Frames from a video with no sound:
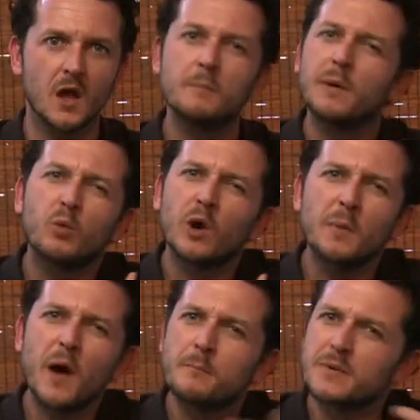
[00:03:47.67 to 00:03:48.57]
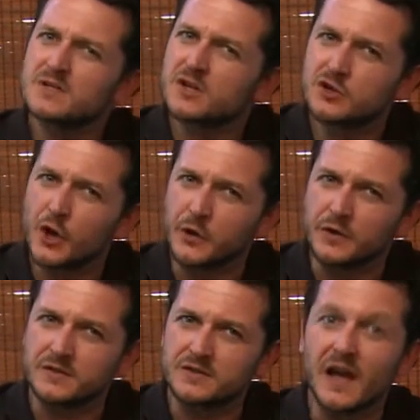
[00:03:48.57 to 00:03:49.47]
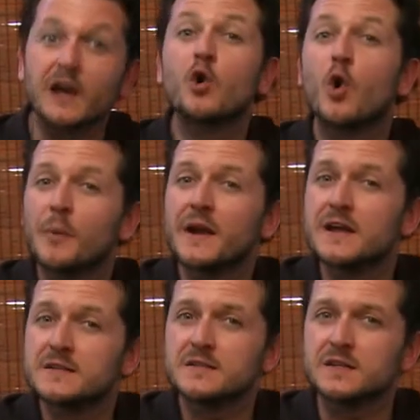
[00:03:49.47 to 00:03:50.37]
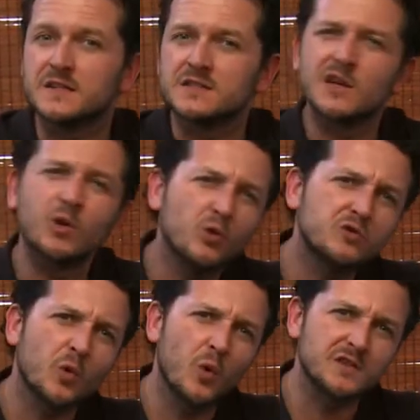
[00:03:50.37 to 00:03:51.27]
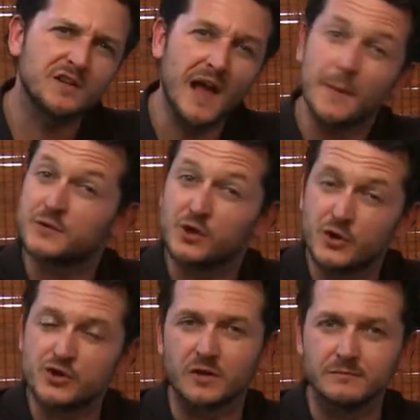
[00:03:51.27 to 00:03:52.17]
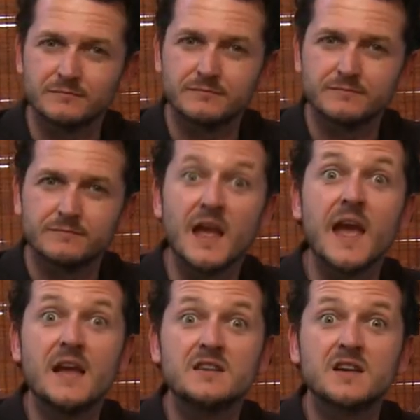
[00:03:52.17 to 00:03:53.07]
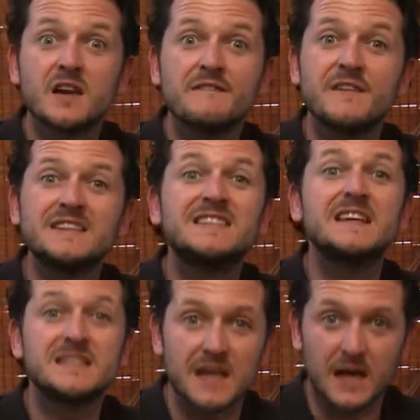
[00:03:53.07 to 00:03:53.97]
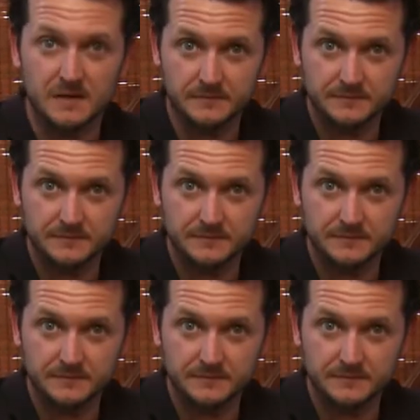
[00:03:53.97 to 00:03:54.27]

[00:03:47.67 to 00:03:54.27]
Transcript: But what about business owners and corporate entities that also want an app solution? Enter Fatisa.